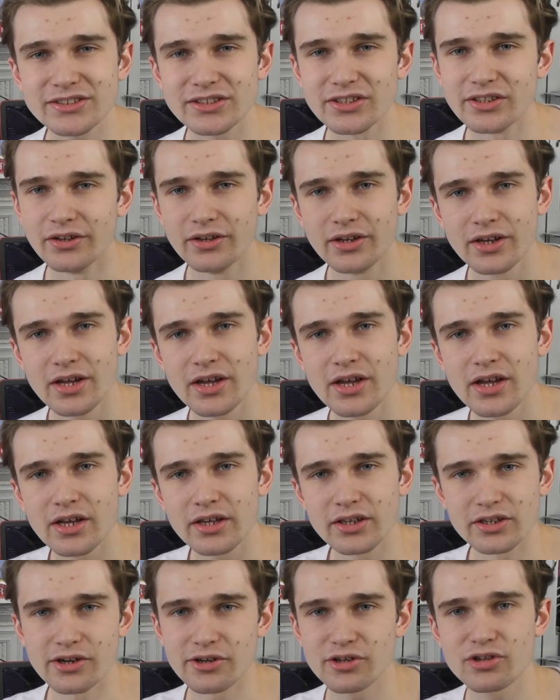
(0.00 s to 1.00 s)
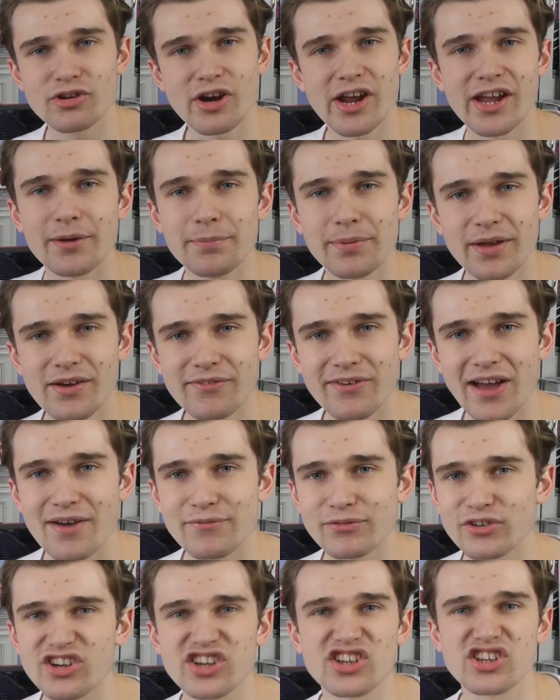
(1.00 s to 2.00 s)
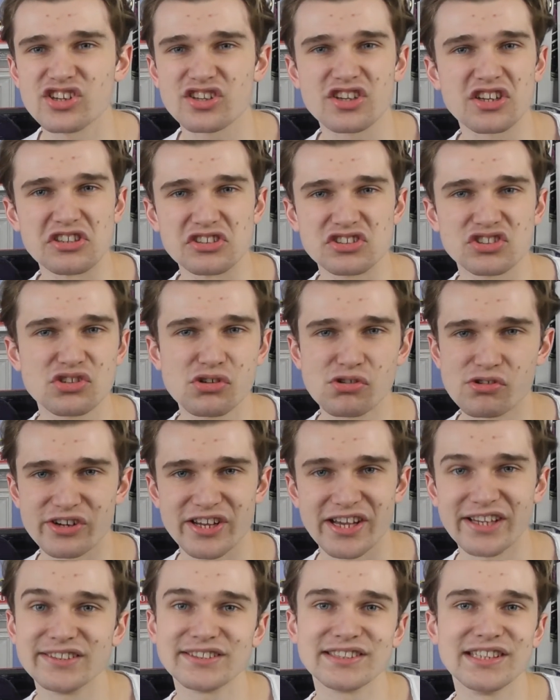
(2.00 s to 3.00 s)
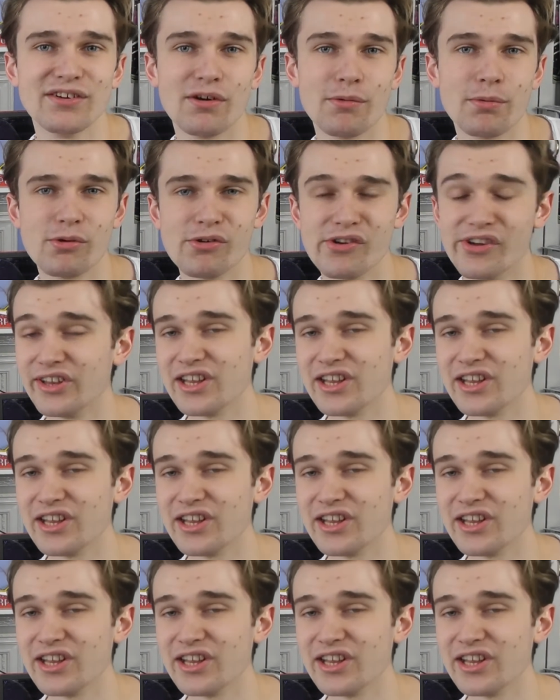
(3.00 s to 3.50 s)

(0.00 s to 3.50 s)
and, create a bit of havoc, you're going to score against Liverpool.